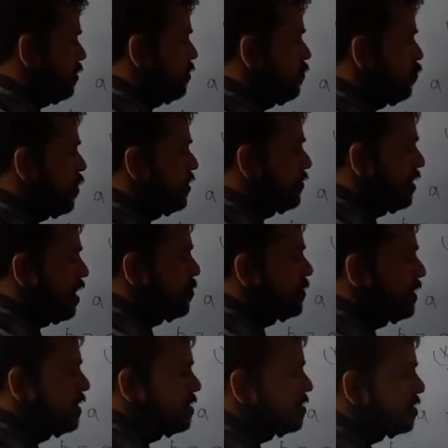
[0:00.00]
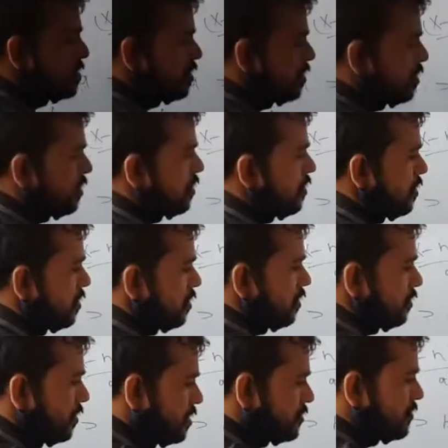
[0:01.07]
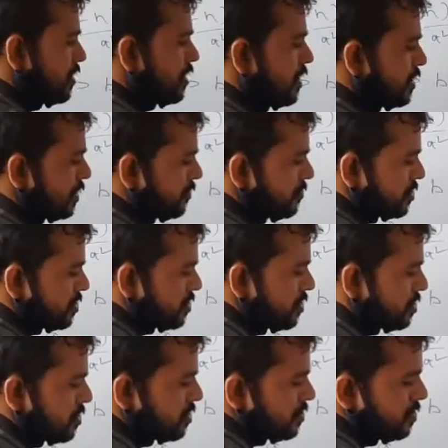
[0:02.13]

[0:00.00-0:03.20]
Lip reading: what will happen is this will get reverse.